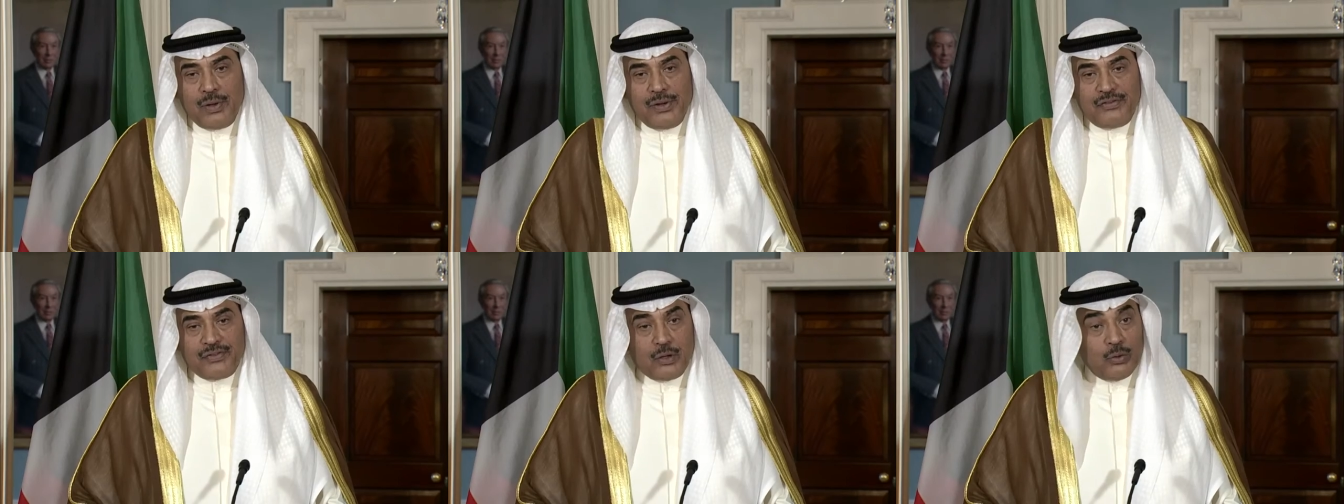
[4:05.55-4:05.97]

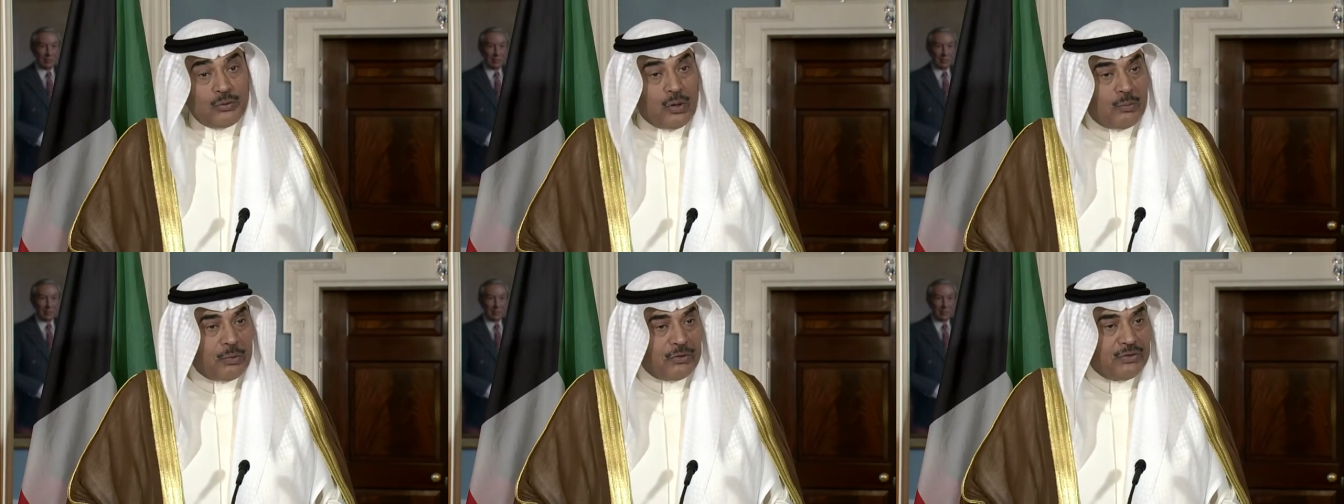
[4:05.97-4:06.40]
It's a good
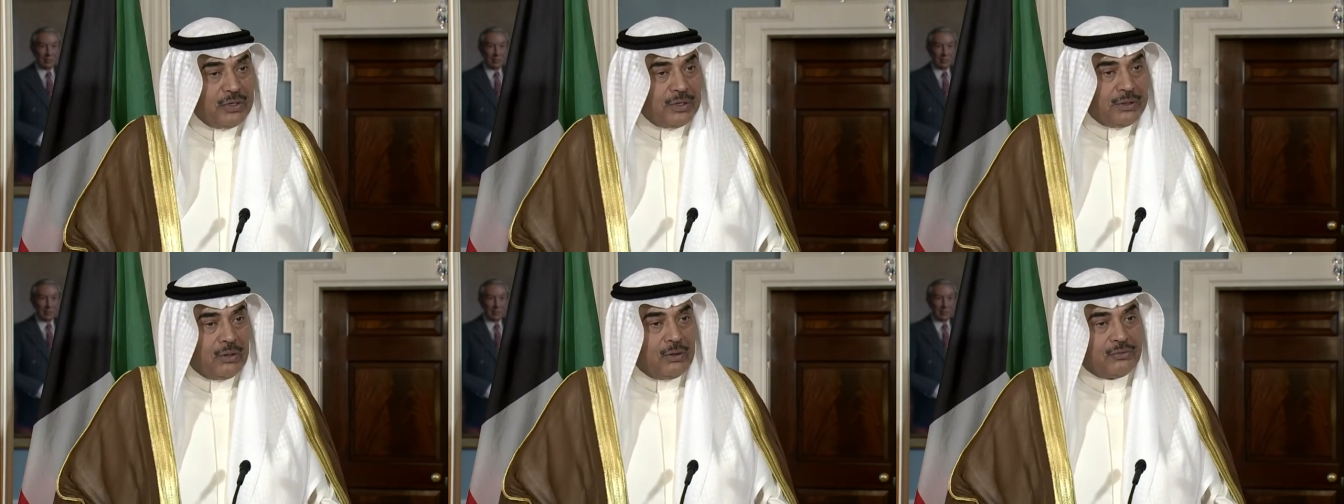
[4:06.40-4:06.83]

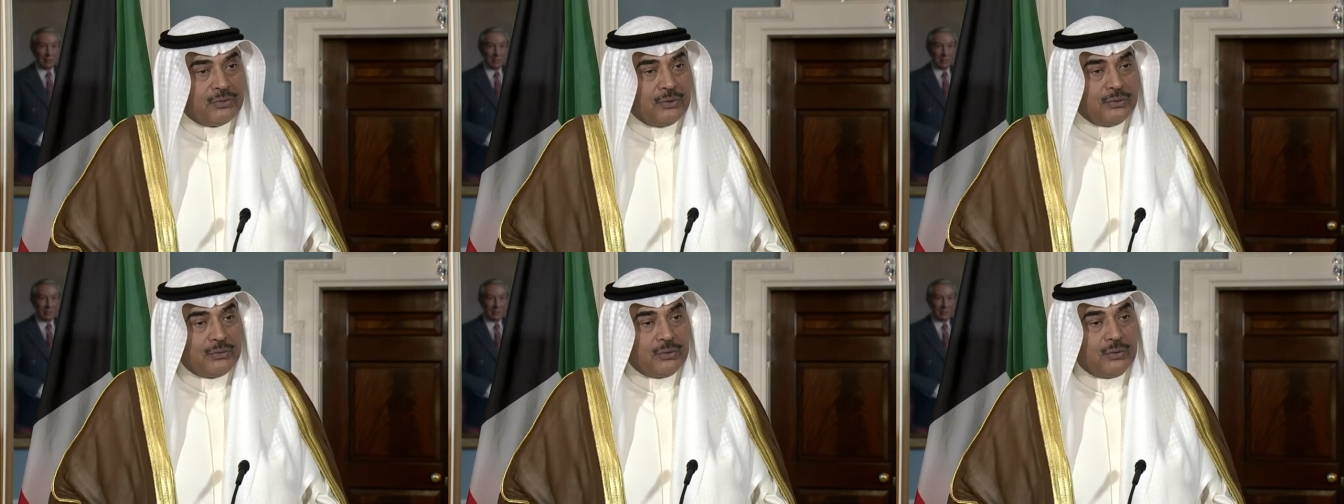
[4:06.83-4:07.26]
opportunity
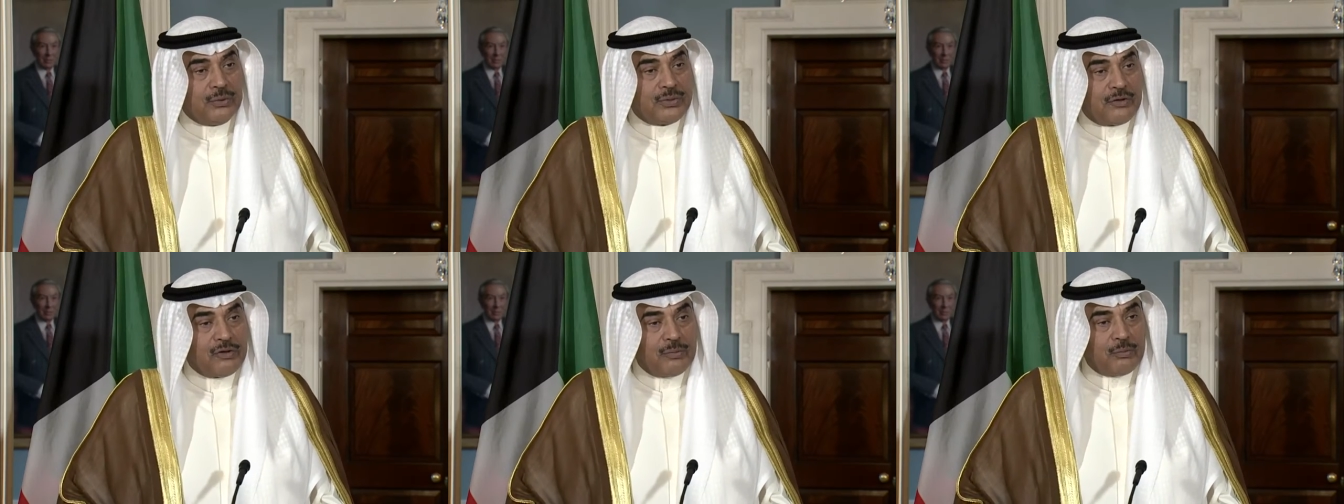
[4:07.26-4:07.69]
also to
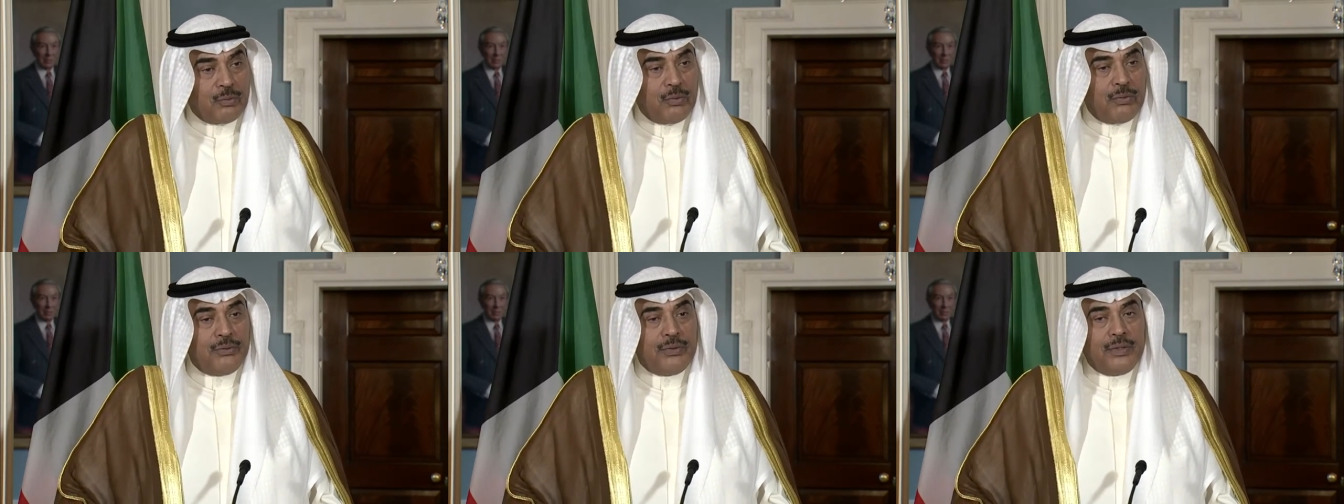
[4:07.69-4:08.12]
touch
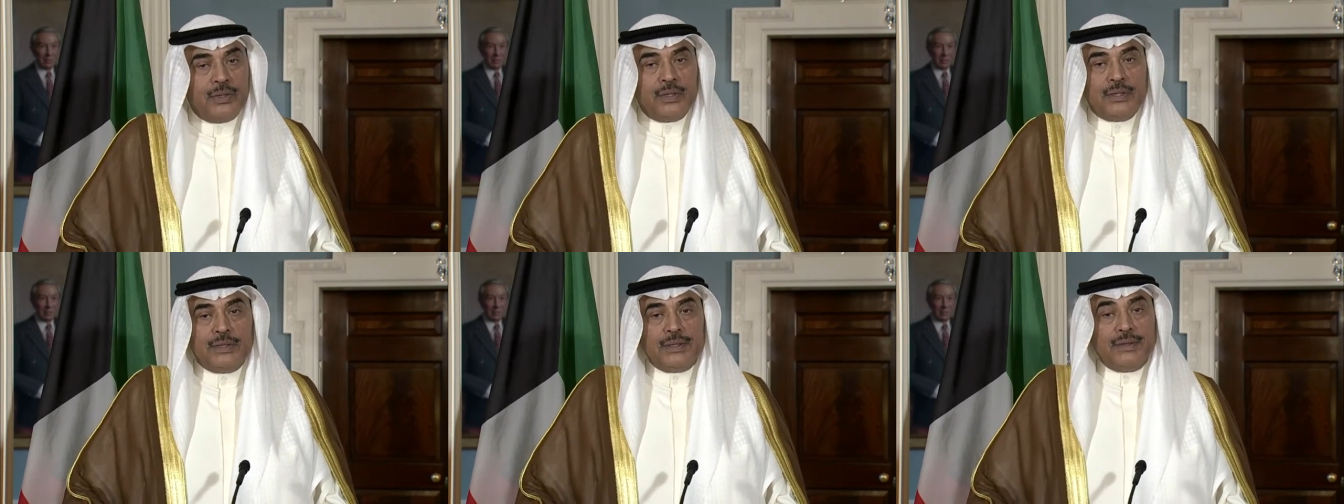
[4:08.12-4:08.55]
upon
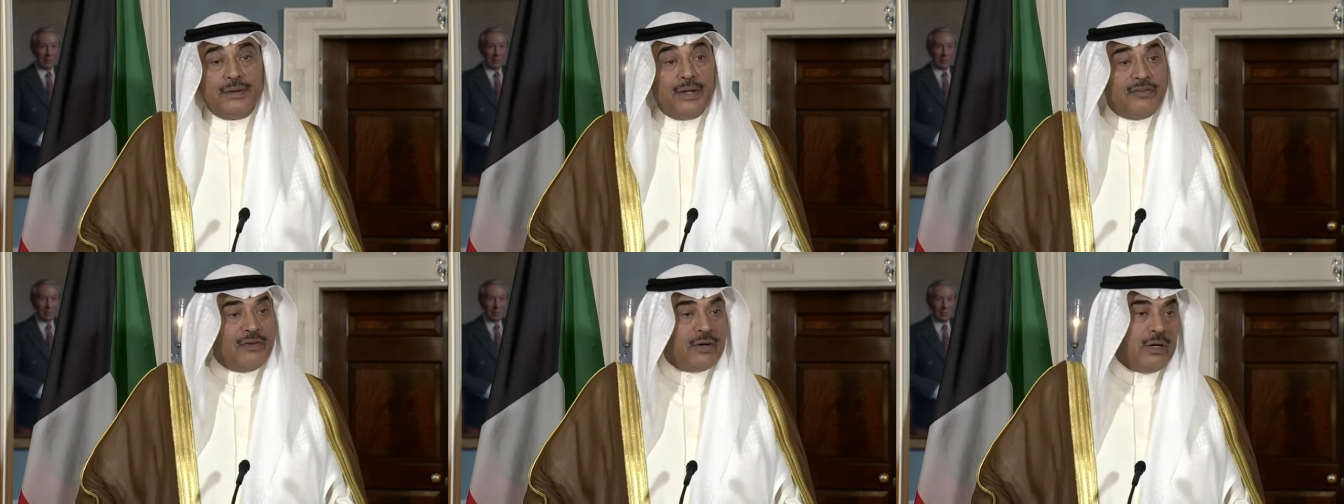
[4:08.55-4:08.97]

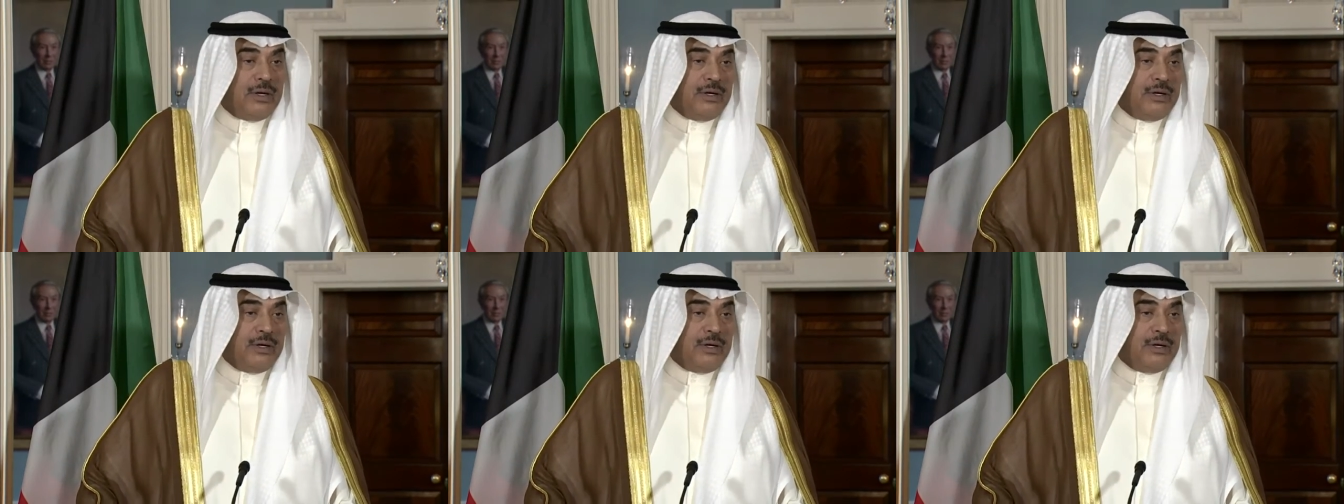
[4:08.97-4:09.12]
regional